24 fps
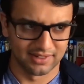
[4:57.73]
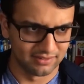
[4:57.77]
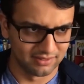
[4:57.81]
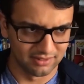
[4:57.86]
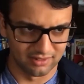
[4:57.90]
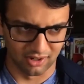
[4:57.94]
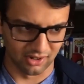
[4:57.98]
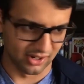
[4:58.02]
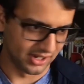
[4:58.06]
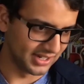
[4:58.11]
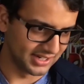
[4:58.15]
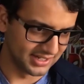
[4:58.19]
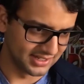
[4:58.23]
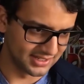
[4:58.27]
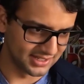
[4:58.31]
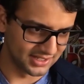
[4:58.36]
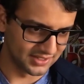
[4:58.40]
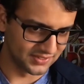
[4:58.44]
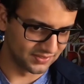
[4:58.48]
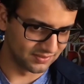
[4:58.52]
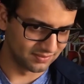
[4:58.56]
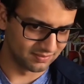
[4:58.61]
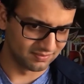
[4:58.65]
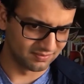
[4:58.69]
Guardians
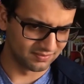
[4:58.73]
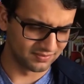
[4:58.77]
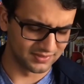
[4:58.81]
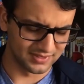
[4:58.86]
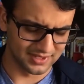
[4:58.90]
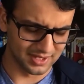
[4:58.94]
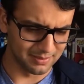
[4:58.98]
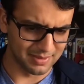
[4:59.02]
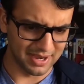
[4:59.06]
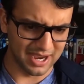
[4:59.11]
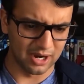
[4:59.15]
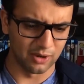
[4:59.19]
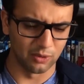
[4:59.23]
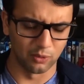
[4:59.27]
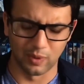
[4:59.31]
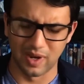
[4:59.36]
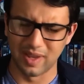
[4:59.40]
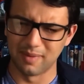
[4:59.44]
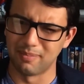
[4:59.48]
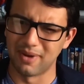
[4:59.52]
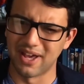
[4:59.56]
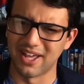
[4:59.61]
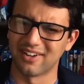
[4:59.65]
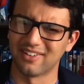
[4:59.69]
is somehow way
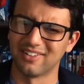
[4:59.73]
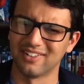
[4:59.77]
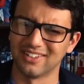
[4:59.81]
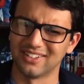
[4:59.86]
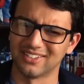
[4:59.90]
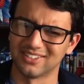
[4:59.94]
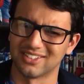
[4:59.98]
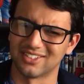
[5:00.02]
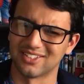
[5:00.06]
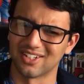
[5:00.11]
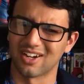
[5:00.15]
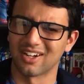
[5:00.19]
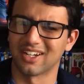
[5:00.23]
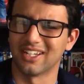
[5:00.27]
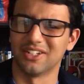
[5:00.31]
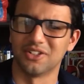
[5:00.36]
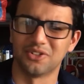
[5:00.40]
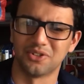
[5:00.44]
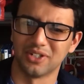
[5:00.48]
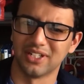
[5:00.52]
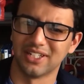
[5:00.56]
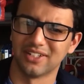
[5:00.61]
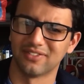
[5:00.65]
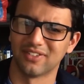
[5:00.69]
better and there's a talking
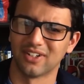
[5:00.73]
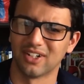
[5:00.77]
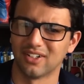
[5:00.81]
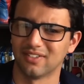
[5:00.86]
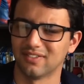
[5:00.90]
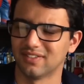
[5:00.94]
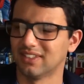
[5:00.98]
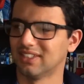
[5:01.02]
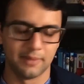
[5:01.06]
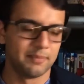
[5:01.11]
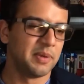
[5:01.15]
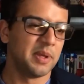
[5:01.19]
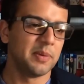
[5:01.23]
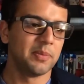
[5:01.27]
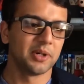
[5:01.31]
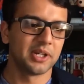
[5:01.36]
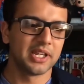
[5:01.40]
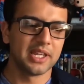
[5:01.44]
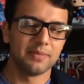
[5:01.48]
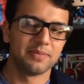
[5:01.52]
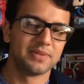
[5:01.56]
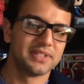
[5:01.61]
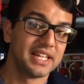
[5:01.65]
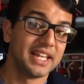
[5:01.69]
tree involved. People
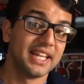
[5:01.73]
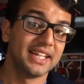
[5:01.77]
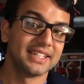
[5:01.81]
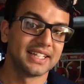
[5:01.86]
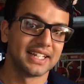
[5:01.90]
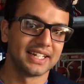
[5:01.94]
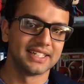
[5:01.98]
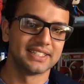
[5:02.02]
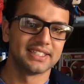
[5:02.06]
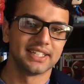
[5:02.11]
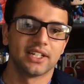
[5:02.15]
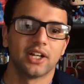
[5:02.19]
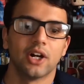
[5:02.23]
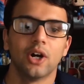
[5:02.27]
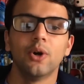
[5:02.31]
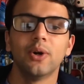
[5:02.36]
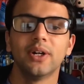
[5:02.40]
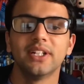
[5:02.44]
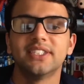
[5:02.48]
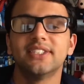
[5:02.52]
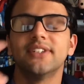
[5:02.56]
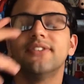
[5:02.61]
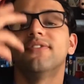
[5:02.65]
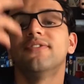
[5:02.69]
keep saying that it's like, oh,
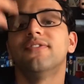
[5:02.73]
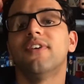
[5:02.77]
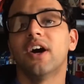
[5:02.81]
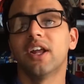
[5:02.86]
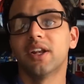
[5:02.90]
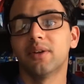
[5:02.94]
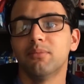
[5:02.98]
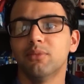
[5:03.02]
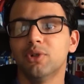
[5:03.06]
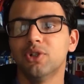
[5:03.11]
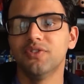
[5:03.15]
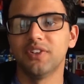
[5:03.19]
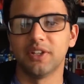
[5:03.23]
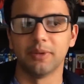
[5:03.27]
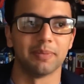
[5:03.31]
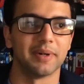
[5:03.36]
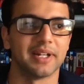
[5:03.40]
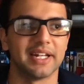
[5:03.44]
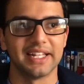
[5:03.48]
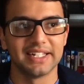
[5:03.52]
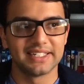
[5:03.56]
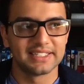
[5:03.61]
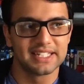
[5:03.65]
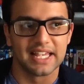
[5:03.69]
it's a fun movie,
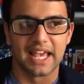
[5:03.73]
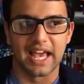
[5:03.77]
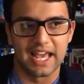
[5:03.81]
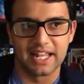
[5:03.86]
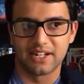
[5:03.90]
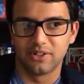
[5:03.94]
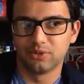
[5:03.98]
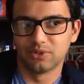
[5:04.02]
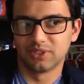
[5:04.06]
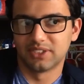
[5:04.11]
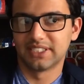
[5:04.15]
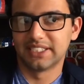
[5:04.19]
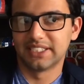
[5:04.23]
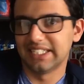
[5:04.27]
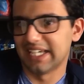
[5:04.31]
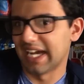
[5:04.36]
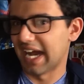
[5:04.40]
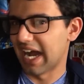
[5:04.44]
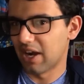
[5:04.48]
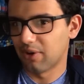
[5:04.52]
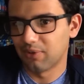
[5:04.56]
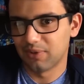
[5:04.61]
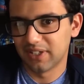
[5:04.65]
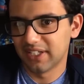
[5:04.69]
but I don't
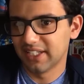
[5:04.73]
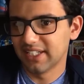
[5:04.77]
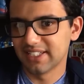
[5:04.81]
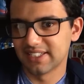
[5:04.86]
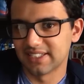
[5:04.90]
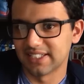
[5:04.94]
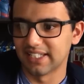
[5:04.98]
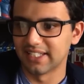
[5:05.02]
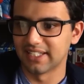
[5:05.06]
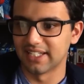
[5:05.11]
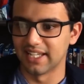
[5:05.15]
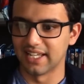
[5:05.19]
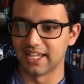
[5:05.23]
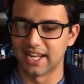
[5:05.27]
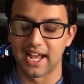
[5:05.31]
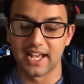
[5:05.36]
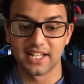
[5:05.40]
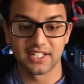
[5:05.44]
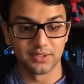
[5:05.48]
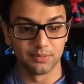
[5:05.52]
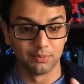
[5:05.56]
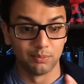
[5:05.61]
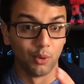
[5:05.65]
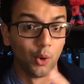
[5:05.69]
how it is. It
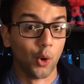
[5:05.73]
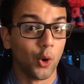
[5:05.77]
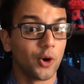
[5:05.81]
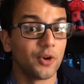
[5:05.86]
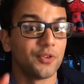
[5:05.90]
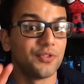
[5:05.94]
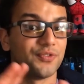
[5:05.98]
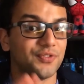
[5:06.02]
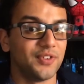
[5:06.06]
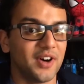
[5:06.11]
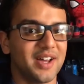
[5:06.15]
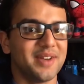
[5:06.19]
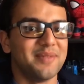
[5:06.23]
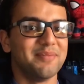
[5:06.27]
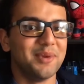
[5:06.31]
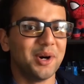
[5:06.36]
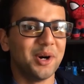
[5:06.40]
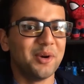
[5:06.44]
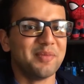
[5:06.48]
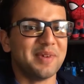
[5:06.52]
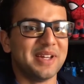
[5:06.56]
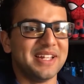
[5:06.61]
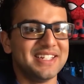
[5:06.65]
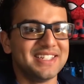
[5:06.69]
has more fun
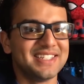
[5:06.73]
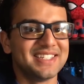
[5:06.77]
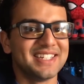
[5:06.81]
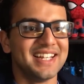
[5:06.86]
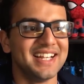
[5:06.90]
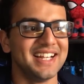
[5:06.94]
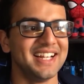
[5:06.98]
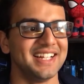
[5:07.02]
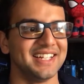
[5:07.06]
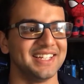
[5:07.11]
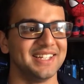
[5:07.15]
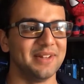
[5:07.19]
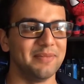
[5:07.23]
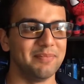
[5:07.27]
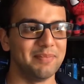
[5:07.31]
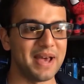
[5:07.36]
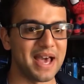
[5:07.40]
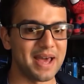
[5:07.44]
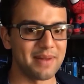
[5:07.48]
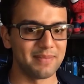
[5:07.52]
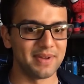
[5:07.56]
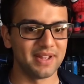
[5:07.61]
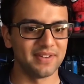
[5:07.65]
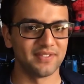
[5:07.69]
moments than
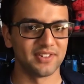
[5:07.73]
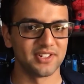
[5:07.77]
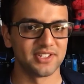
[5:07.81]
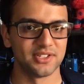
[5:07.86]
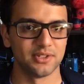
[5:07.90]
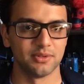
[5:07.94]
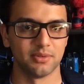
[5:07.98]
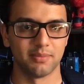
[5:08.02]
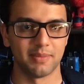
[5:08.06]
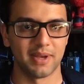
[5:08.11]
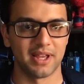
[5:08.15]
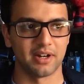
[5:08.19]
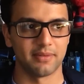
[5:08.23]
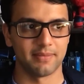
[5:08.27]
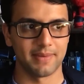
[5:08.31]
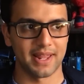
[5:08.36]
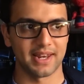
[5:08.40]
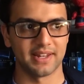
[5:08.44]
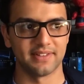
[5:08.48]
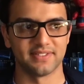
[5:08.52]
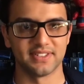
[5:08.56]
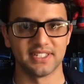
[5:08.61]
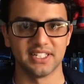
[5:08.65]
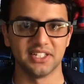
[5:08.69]
Batman vs Superman or Man
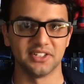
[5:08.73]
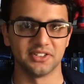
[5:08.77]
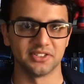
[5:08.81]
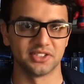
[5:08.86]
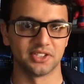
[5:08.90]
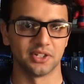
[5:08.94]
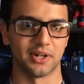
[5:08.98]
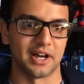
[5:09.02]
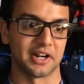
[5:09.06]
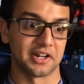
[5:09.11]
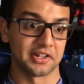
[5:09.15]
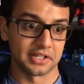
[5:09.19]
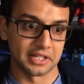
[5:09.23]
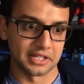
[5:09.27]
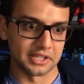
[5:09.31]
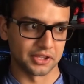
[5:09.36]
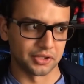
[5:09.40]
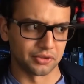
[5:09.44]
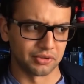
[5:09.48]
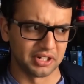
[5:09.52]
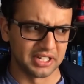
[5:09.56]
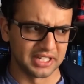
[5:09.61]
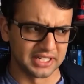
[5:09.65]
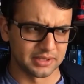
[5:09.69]
of Steel. So out of the
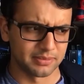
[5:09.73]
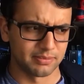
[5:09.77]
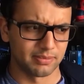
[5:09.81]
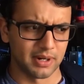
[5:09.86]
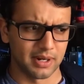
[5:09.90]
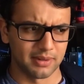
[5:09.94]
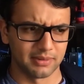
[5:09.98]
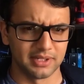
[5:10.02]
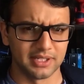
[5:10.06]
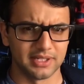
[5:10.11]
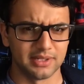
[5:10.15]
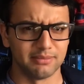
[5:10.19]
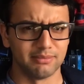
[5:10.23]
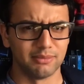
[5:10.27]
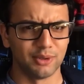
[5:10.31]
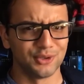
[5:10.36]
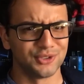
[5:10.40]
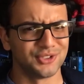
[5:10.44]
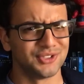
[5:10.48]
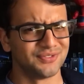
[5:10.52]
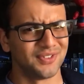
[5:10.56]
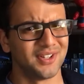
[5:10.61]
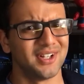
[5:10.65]
three, it's probably the most